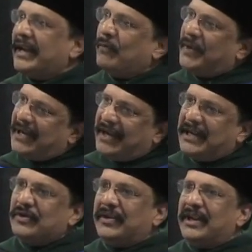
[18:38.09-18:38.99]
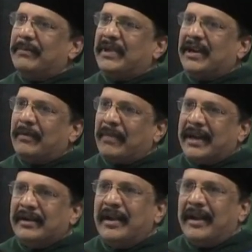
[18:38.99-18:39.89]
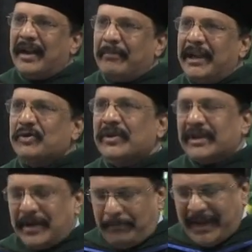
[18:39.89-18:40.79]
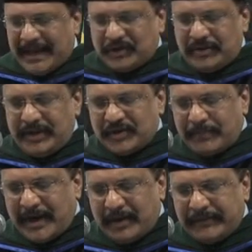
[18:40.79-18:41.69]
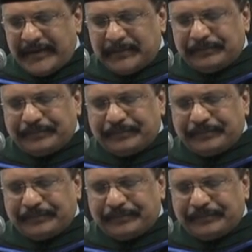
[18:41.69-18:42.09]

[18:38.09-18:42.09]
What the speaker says: And we need to keep that in mind and make sure that compassion is part of it.